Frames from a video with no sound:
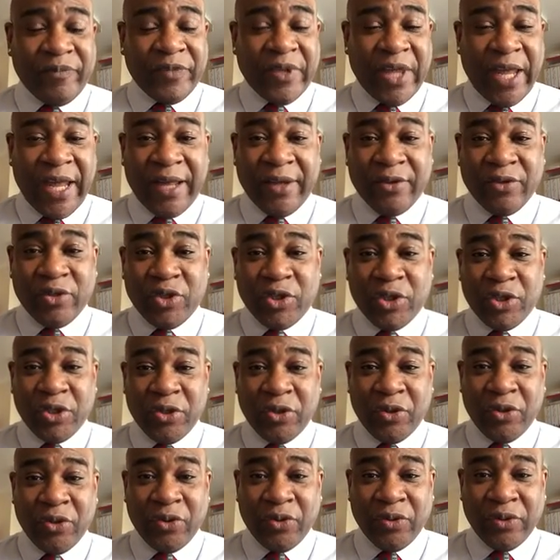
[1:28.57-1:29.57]
down
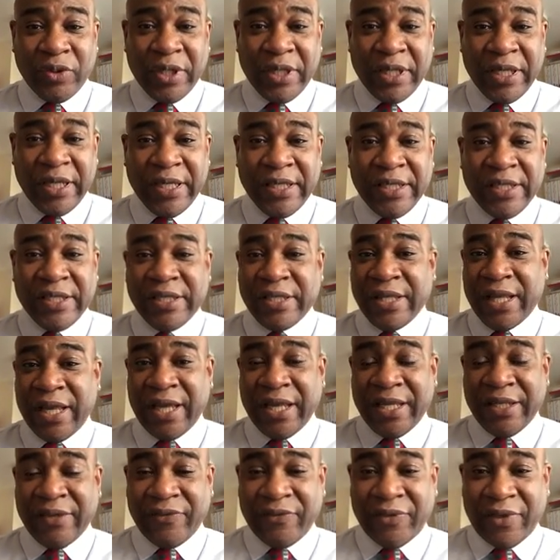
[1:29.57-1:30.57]
to the east
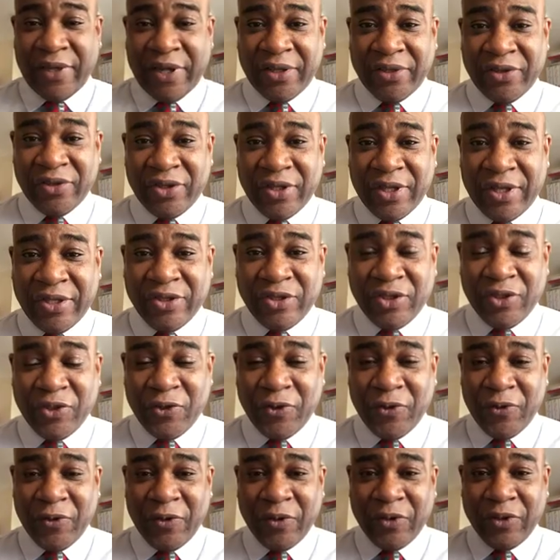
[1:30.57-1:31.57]
side of London
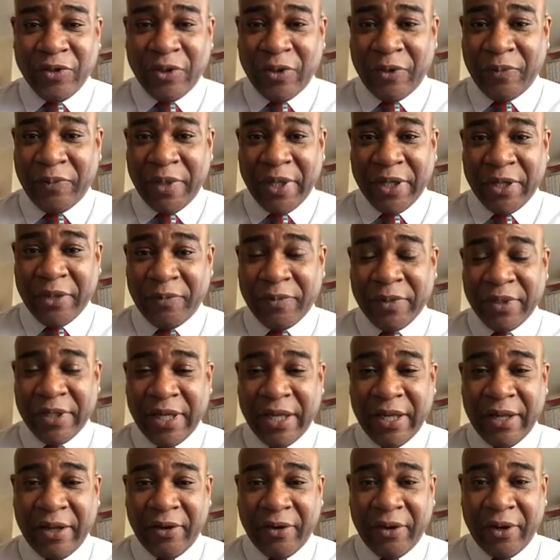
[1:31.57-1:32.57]
to pick up
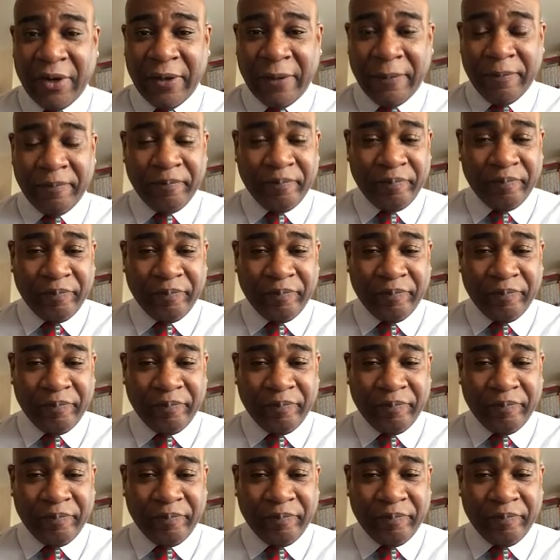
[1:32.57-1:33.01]
gear,